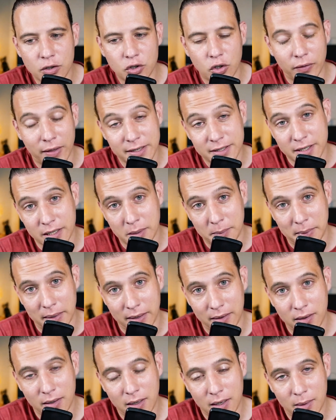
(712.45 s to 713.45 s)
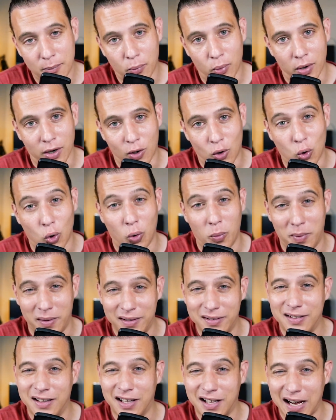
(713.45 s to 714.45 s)
So that's going to be pretty cool, but
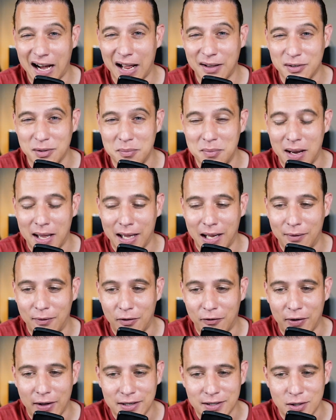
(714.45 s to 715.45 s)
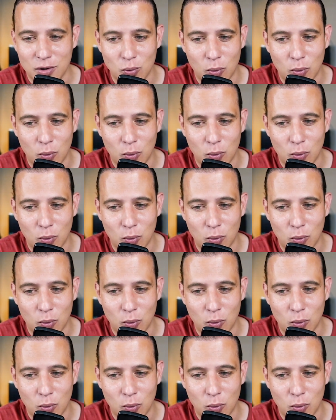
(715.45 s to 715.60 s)
they're going to have some negative effects as